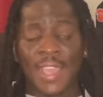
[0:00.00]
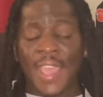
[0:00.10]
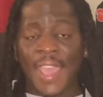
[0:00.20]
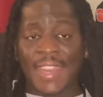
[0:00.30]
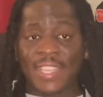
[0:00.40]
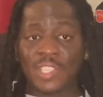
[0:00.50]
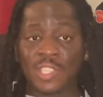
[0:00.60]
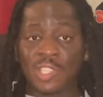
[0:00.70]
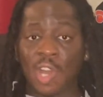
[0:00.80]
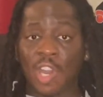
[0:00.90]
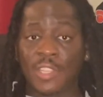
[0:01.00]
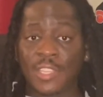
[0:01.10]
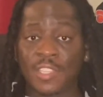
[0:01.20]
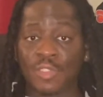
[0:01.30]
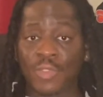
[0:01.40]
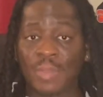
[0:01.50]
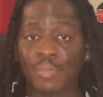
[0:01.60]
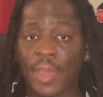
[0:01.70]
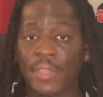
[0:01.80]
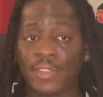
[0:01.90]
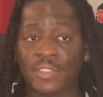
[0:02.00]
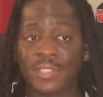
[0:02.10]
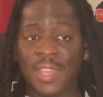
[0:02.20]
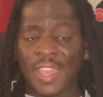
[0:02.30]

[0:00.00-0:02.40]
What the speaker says: and then she saw these three brothers,